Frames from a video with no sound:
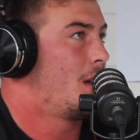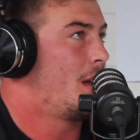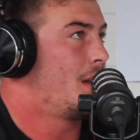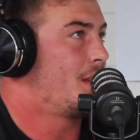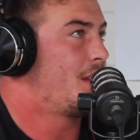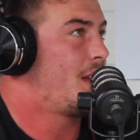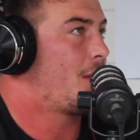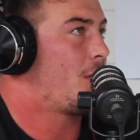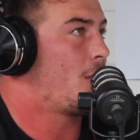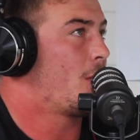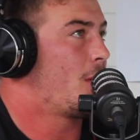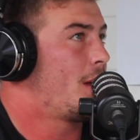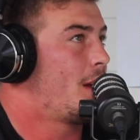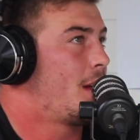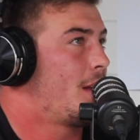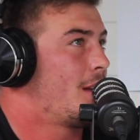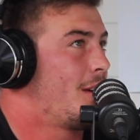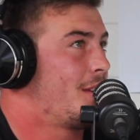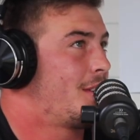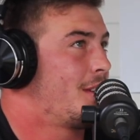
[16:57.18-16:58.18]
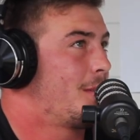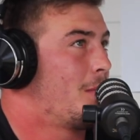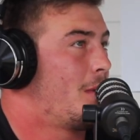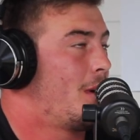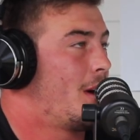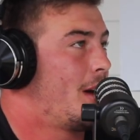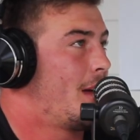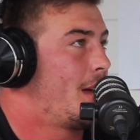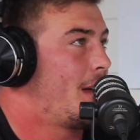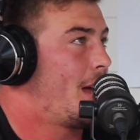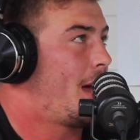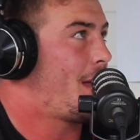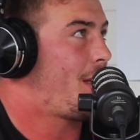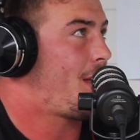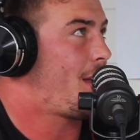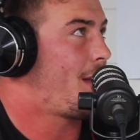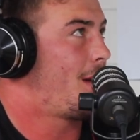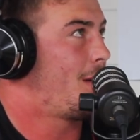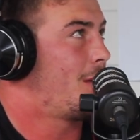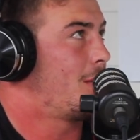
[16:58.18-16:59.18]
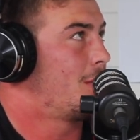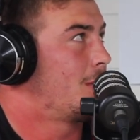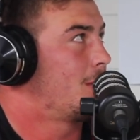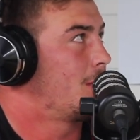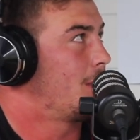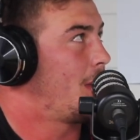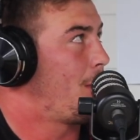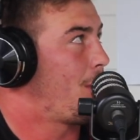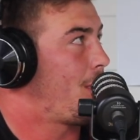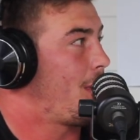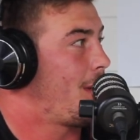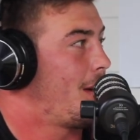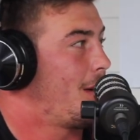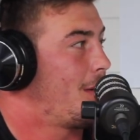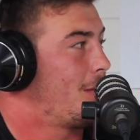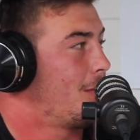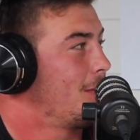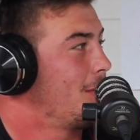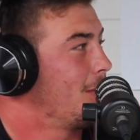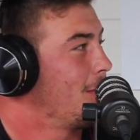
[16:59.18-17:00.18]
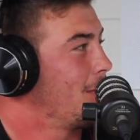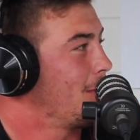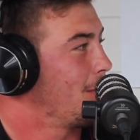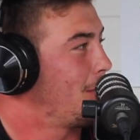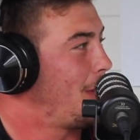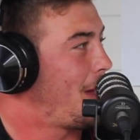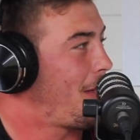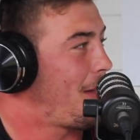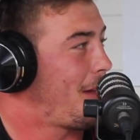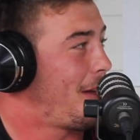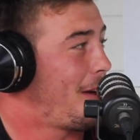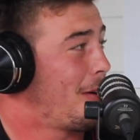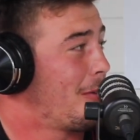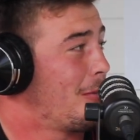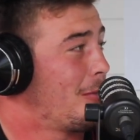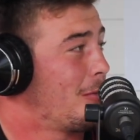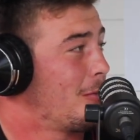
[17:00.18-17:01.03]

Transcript: in year 13 I did my ACL, MCL, PCL